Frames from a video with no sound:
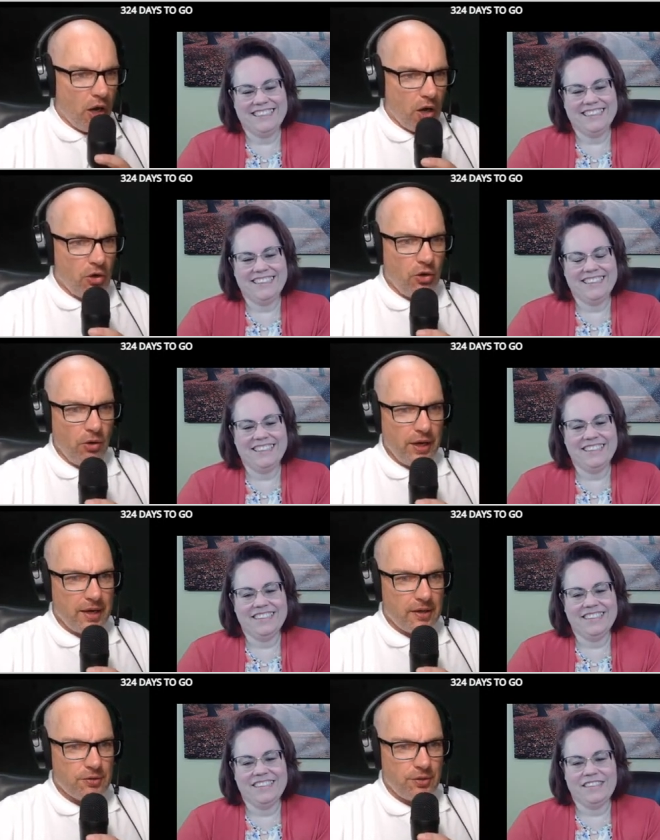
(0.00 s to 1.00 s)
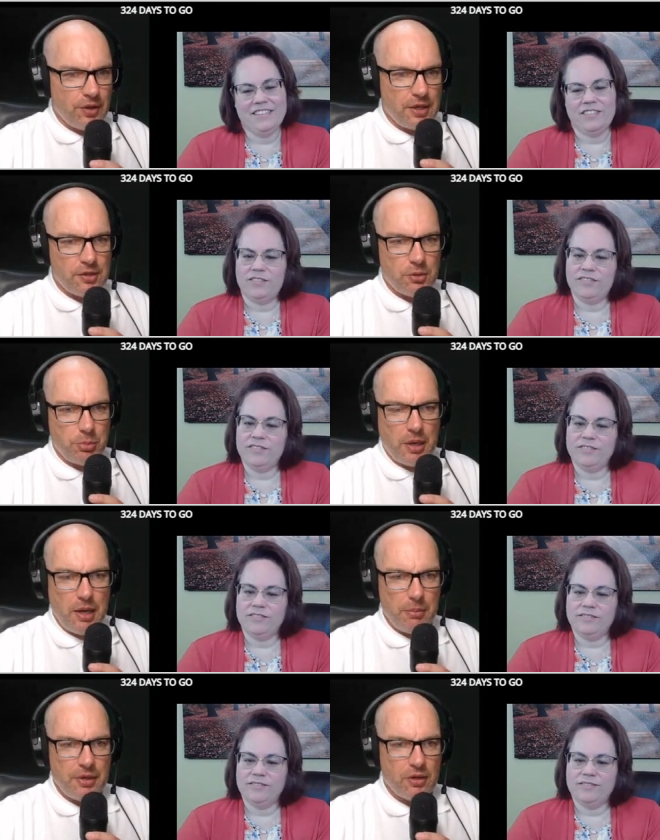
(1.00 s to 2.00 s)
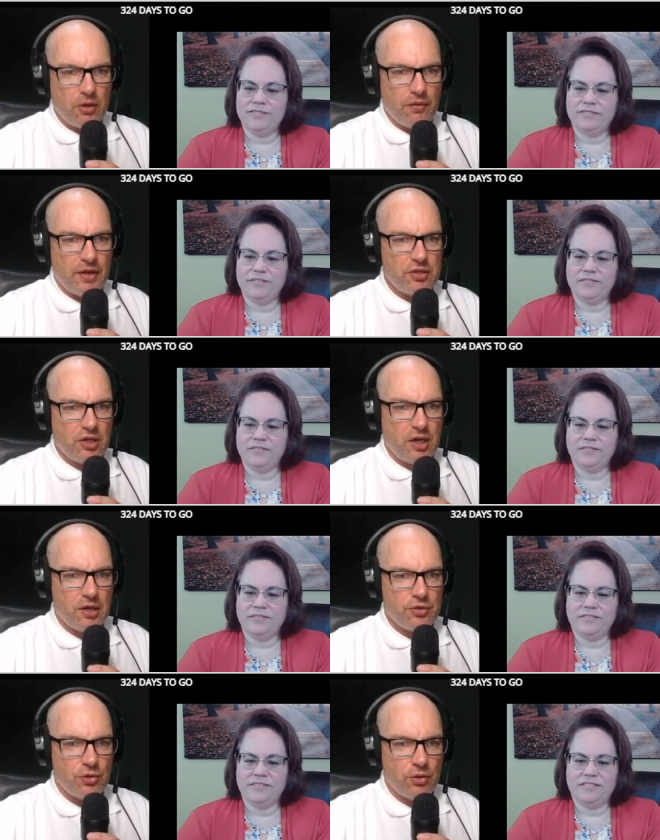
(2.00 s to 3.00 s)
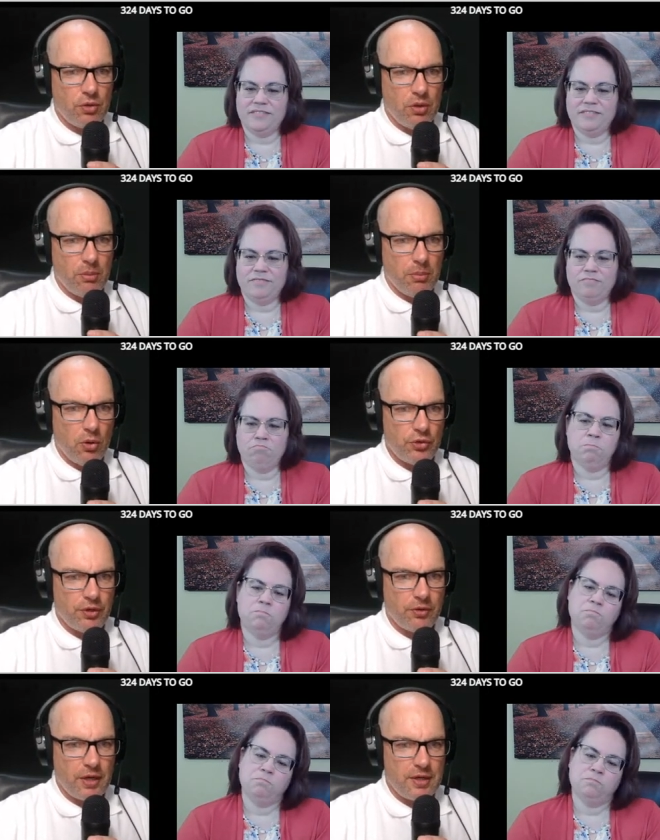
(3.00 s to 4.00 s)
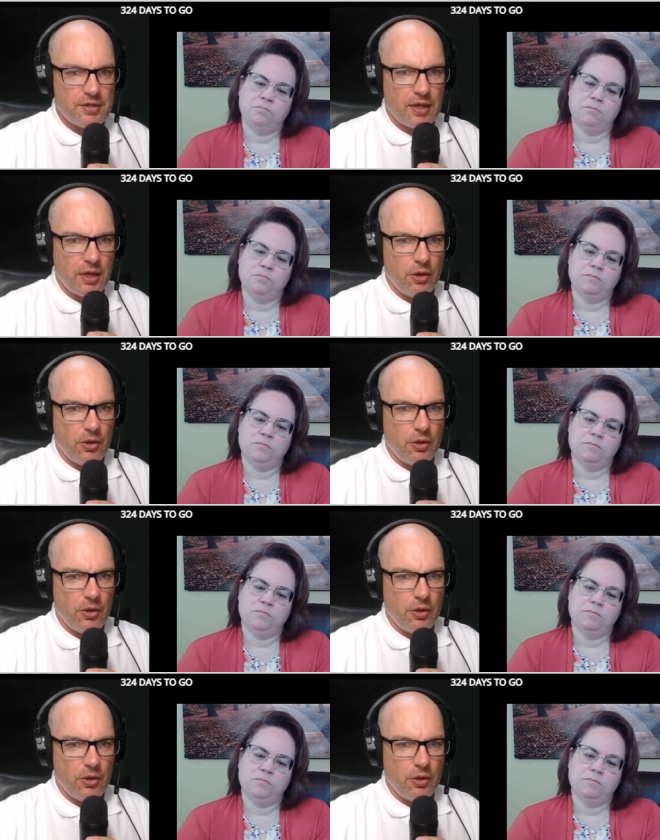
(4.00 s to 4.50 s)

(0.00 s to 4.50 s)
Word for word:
Speaker 1: According to the Department of Education, more degrees are